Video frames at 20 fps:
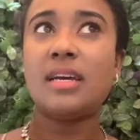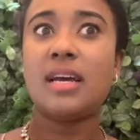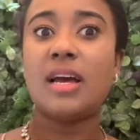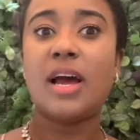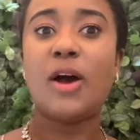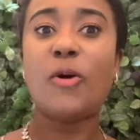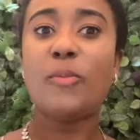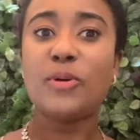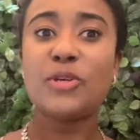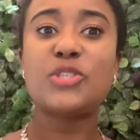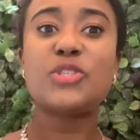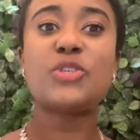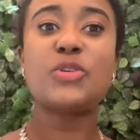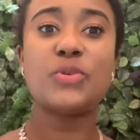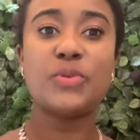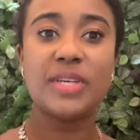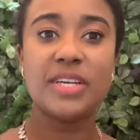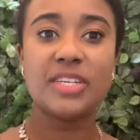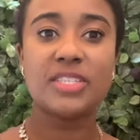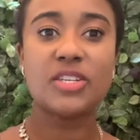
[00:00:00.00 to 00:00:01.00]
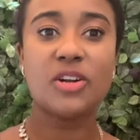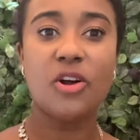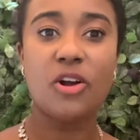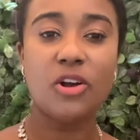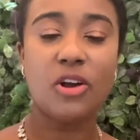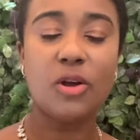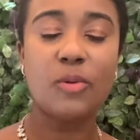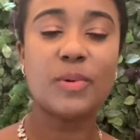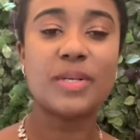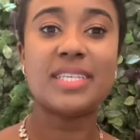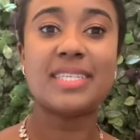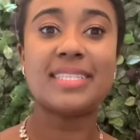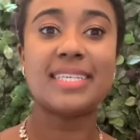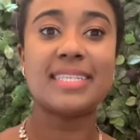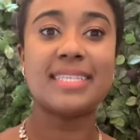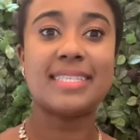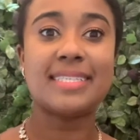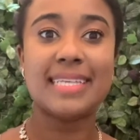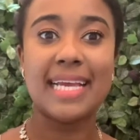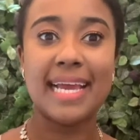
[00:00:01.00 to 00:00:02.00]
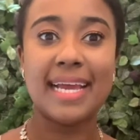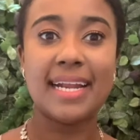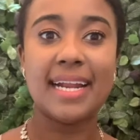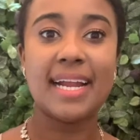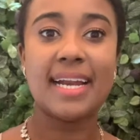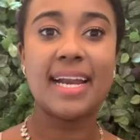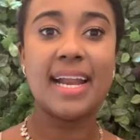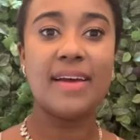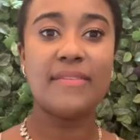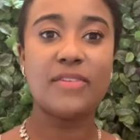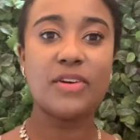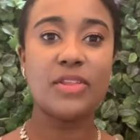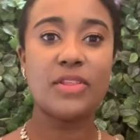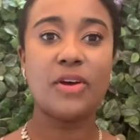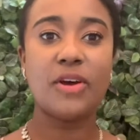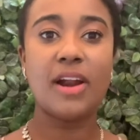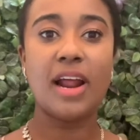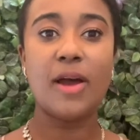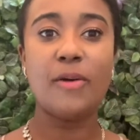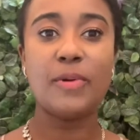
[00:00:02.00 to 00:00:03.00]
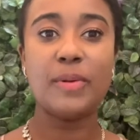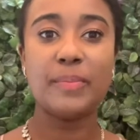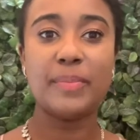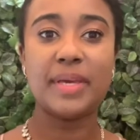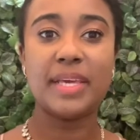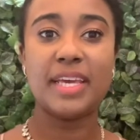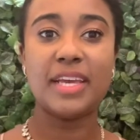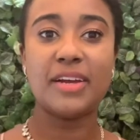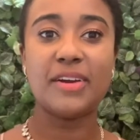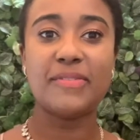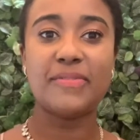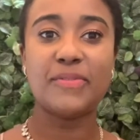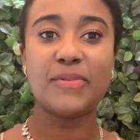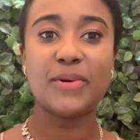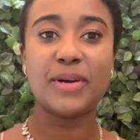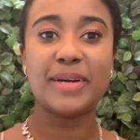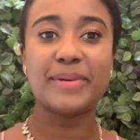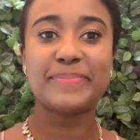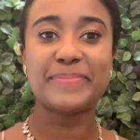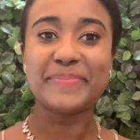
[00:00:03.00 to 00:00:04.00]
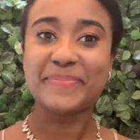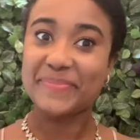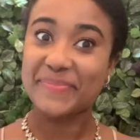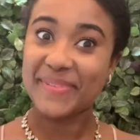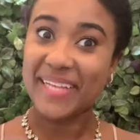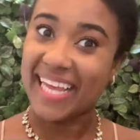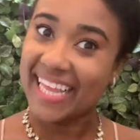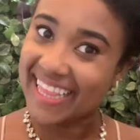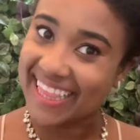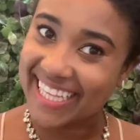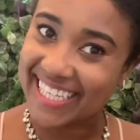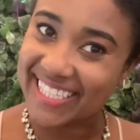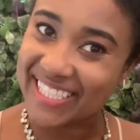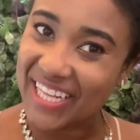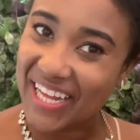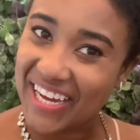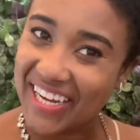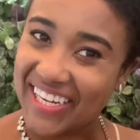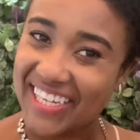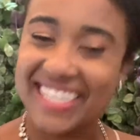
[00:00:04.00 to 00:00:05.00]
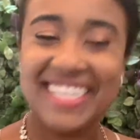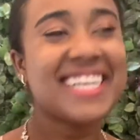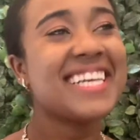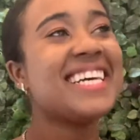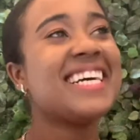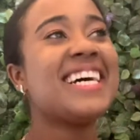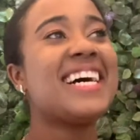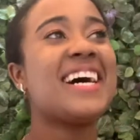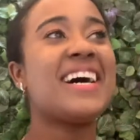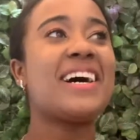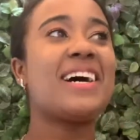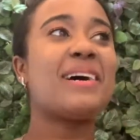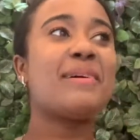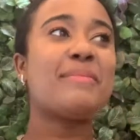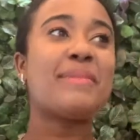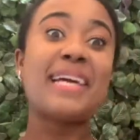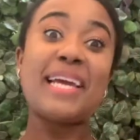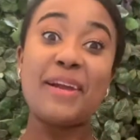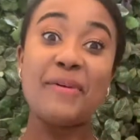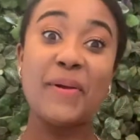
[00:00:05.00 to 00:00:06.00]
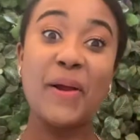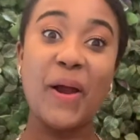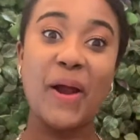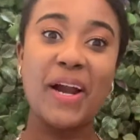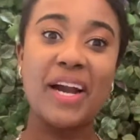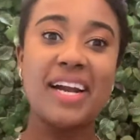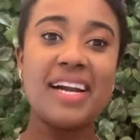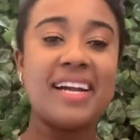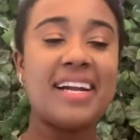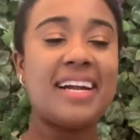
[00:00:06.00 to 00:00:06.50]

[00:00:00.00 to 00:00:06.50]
Almost 2 years in Hong Kong, which is insane. I never thought I would be here for this long, but here we are.